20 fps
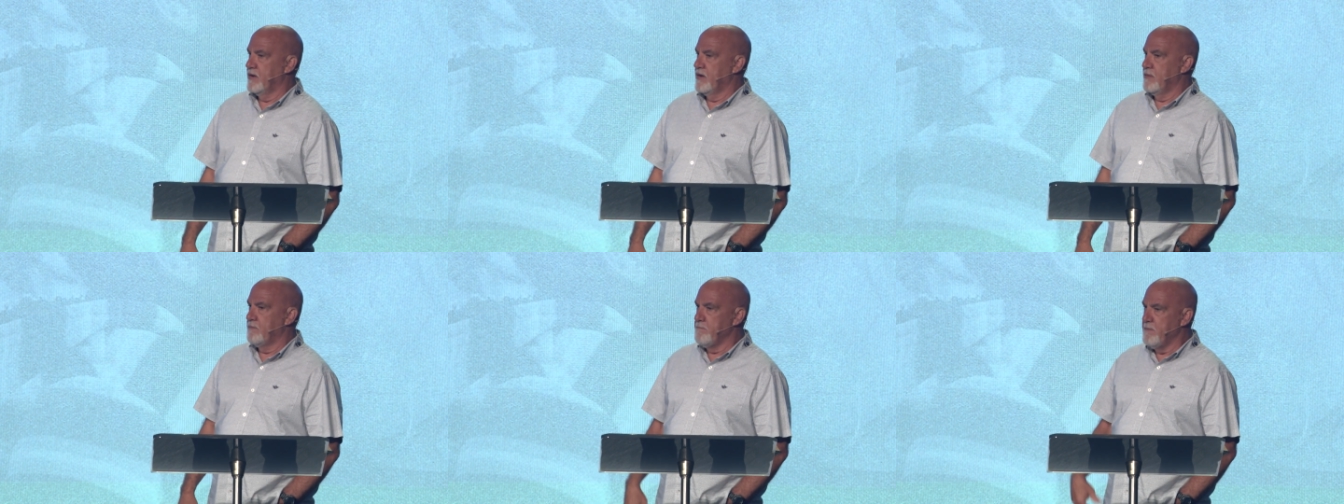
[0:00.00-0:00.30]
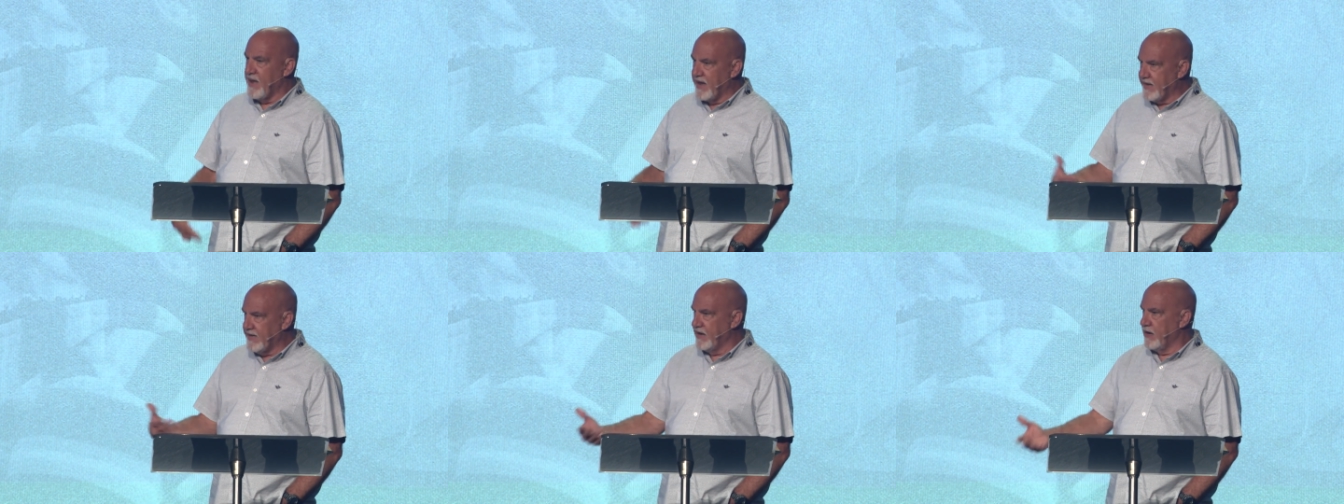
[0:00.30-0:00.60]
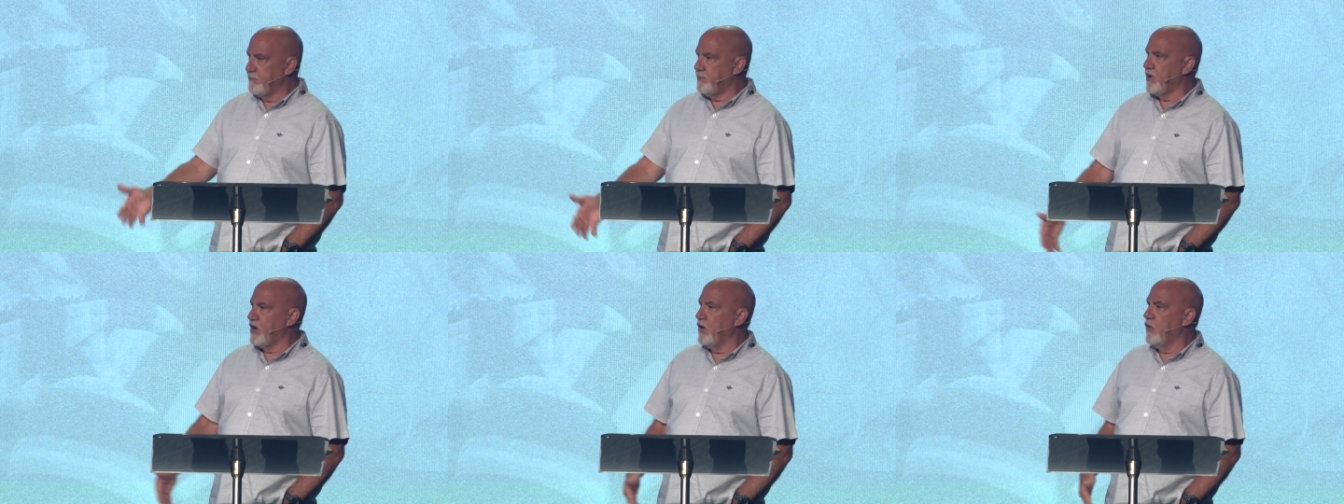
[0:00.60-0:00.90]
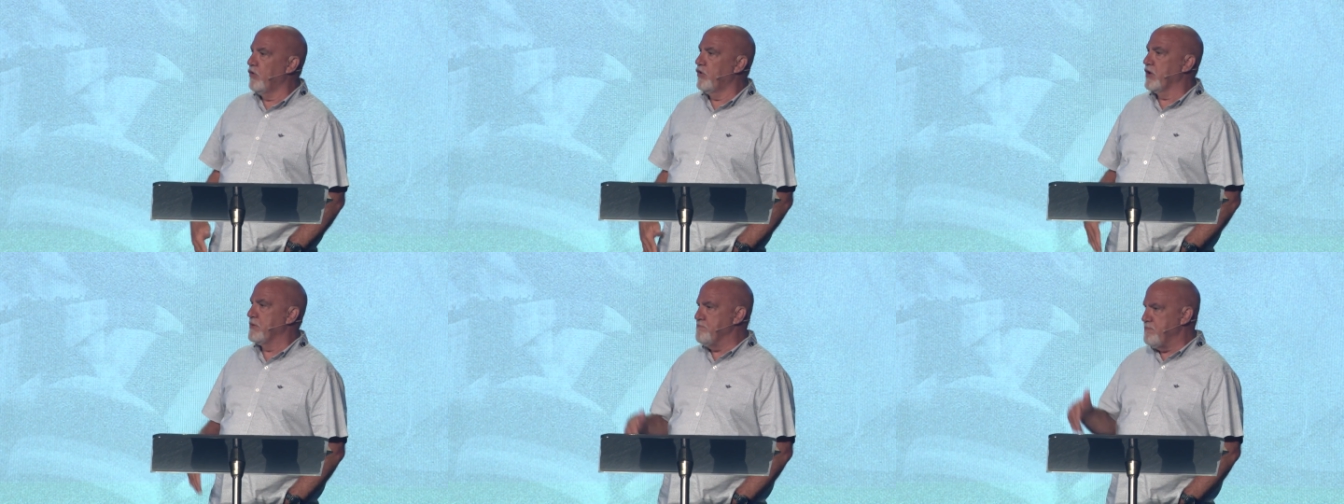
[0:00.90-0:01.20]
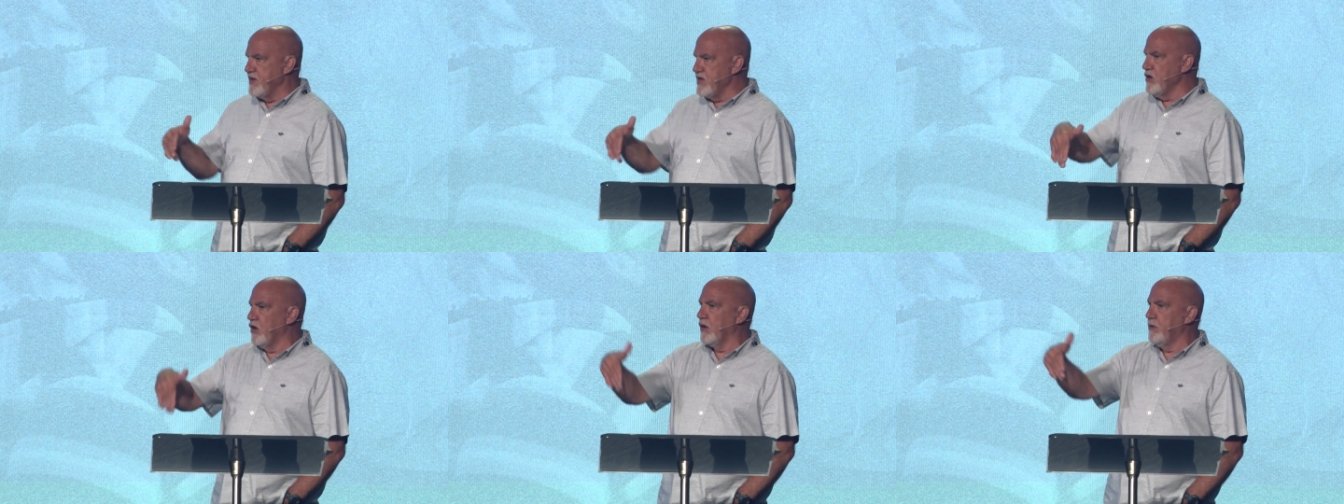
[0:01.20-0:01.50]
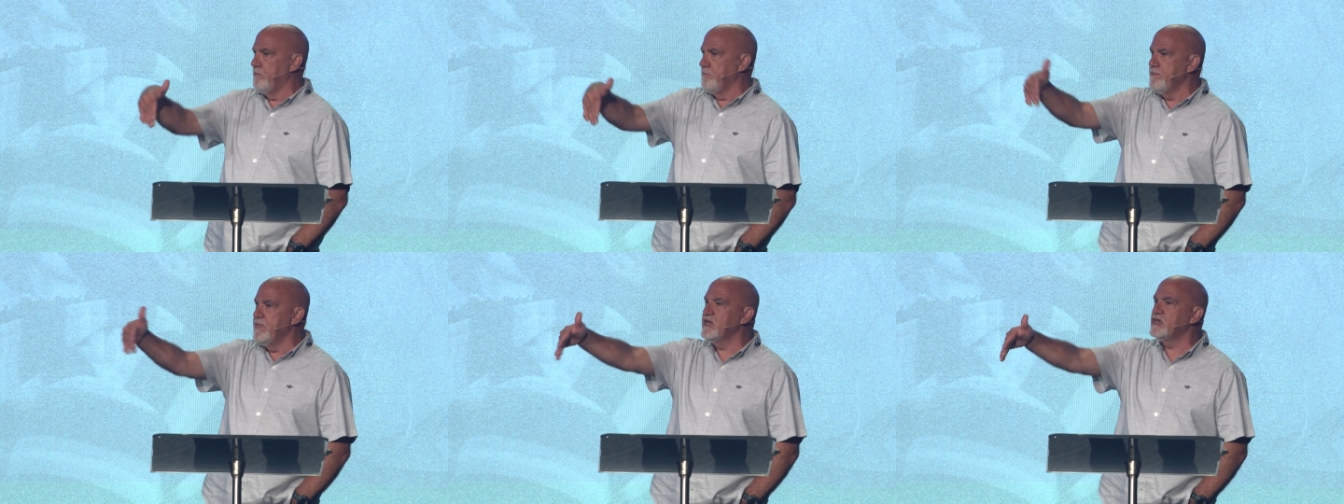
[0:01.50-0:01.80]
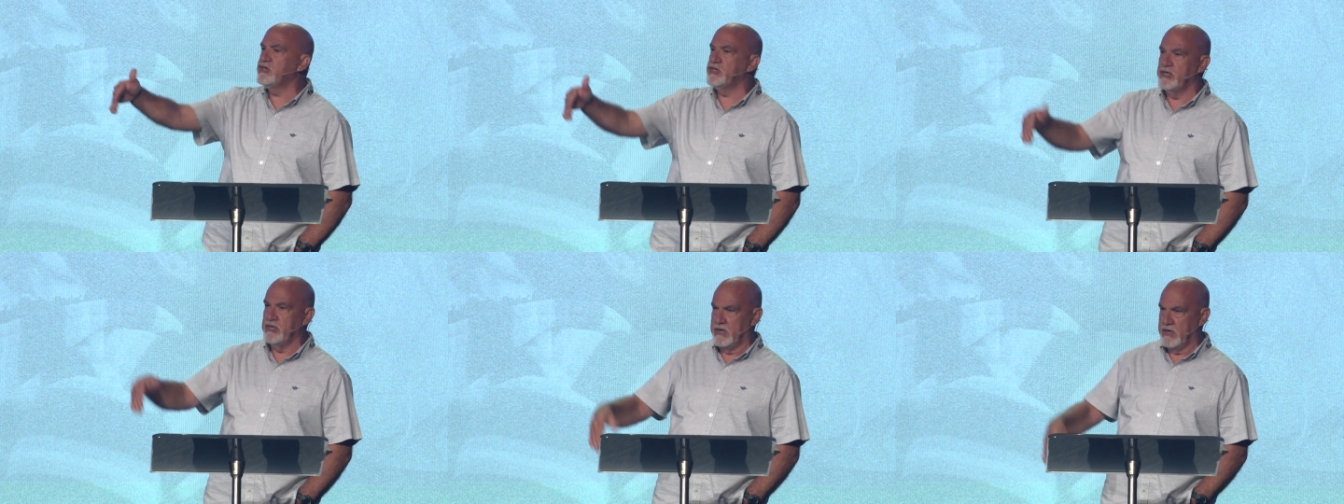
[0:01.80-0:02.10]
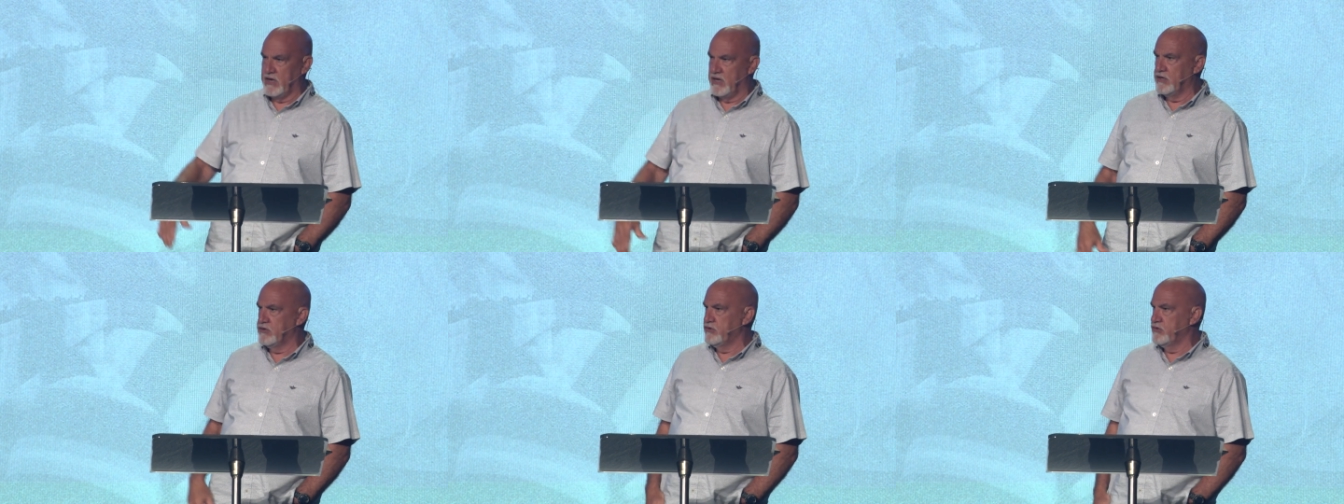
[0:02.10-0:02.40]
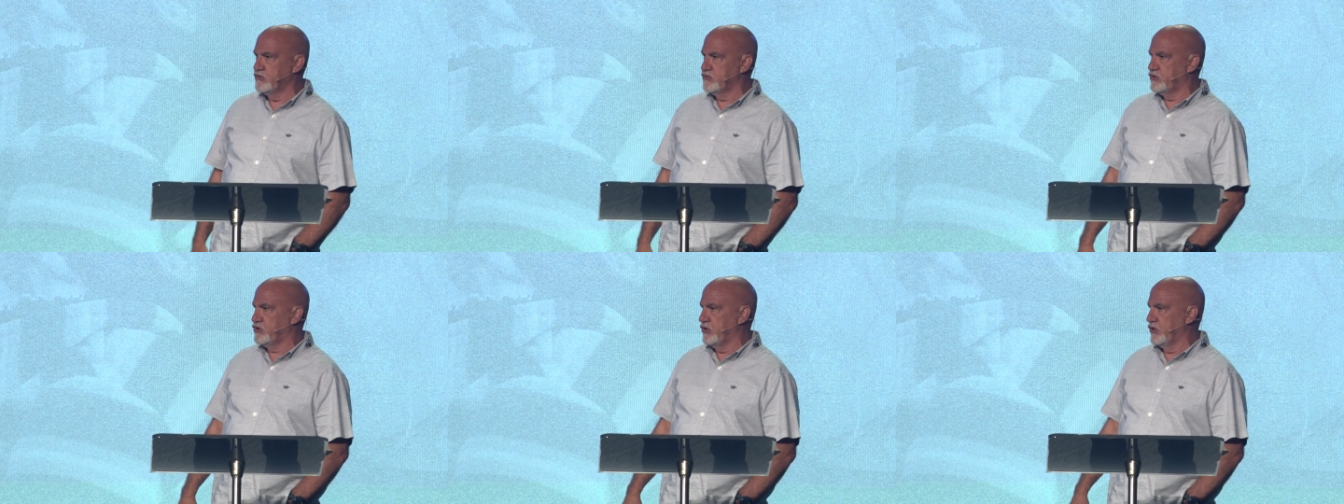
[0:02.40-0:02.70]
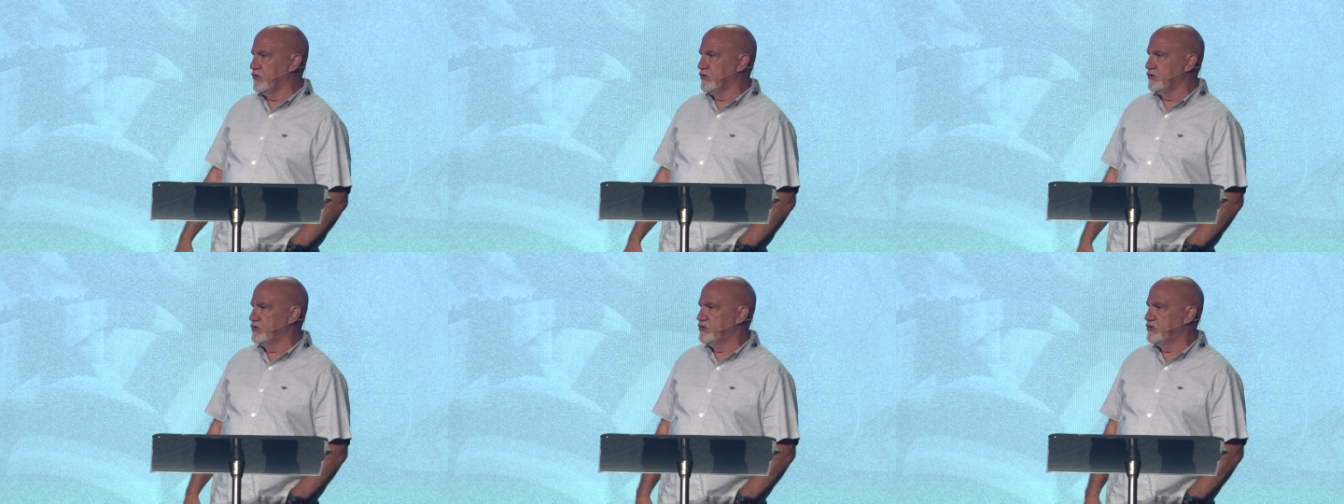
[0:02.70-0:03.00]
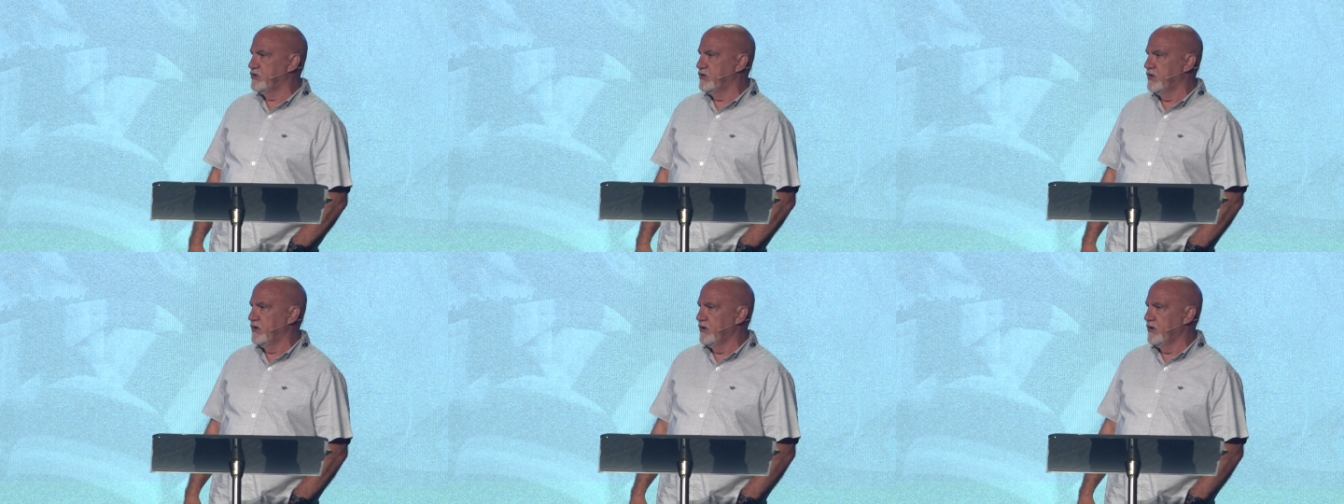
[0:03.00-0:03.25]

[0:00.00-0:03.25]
Make it a priority. Be on mission in your church